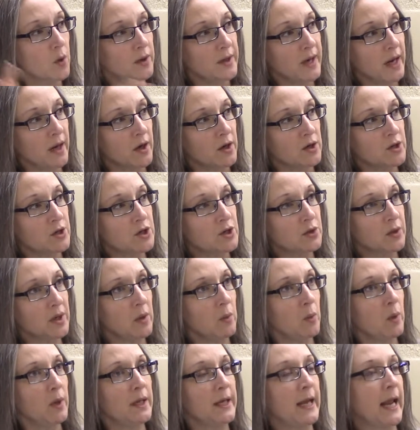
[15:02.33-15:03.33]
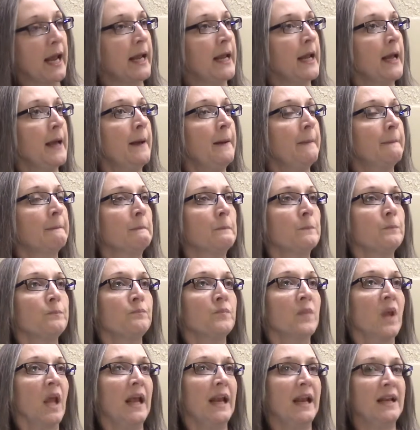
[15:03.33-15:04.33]
down our street one day,
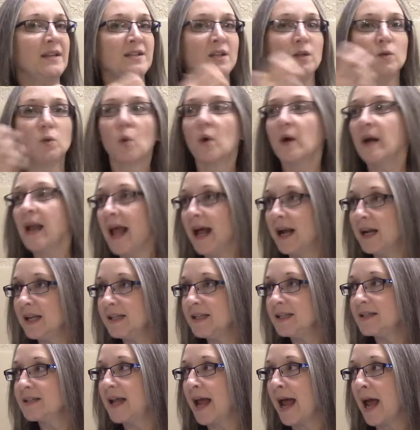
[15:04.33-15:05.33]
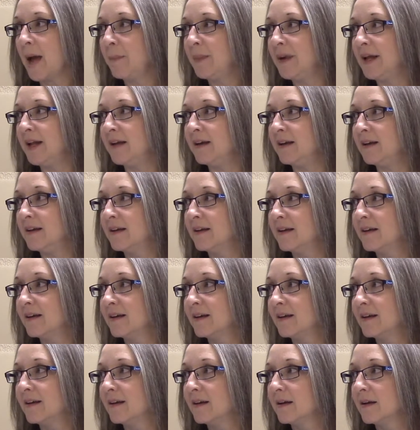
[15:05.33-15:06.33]
and I said, Lord, how did this happen?
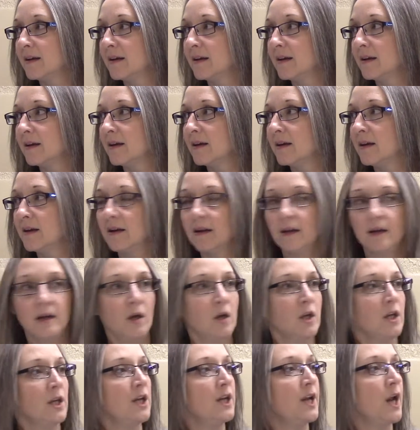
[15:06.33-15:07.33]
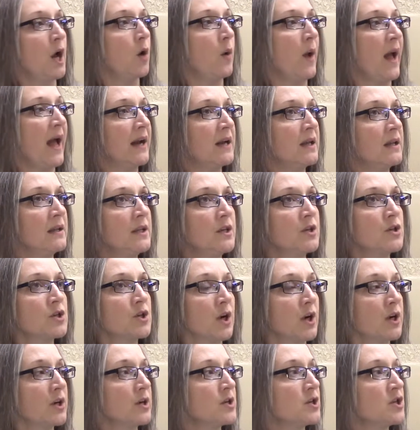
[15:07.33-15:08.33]
You know, how did the
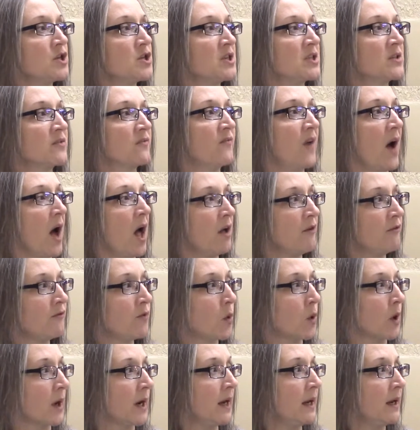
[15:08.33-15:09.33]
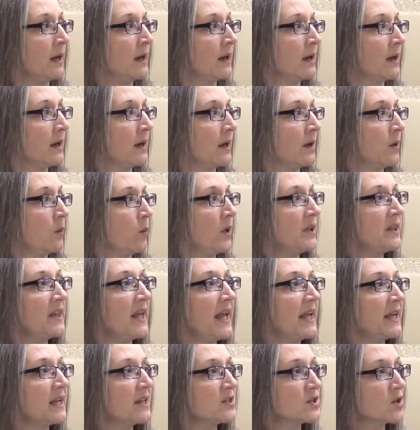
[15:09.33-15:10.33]
church just fall for it? What the
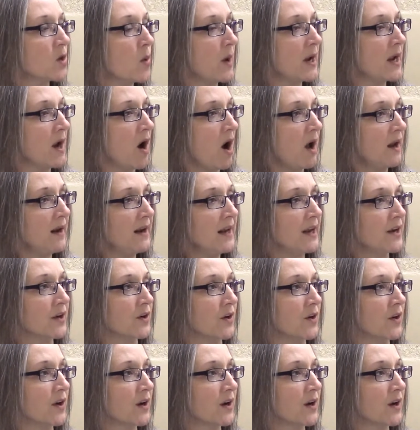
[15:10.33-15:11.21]
heck is going on here?